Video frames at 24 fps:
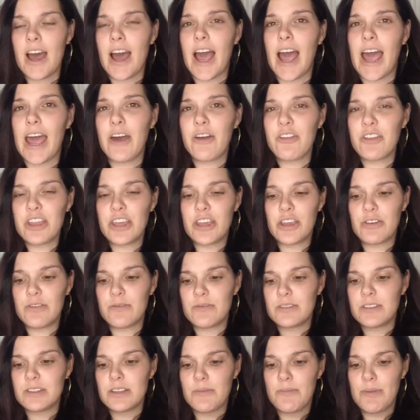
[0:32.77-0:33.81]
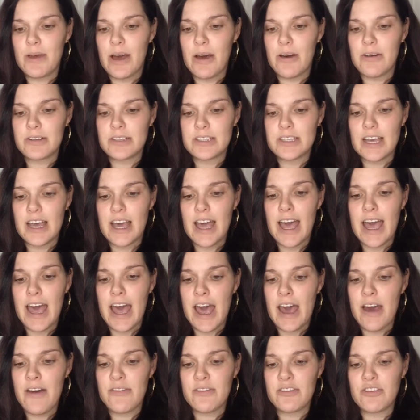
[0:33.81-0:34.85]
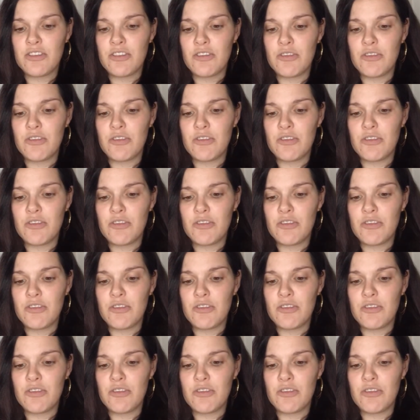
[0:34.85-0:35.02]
I only use about a half